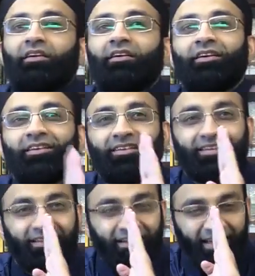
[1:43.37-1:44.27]

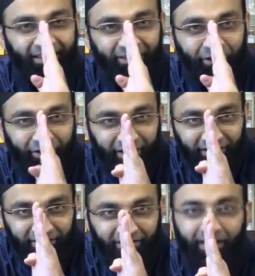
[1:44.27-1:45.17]
Uh, and there
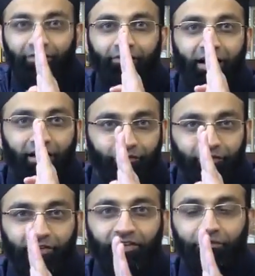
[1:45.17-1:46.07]
is a life
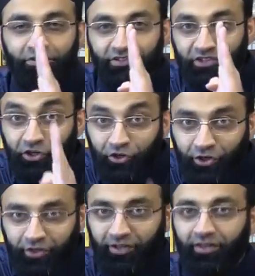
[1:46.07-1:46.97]
after this which is
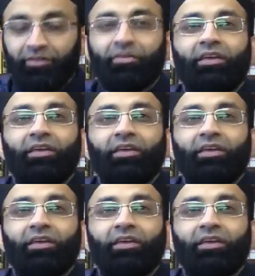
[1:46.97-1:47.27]
eternal,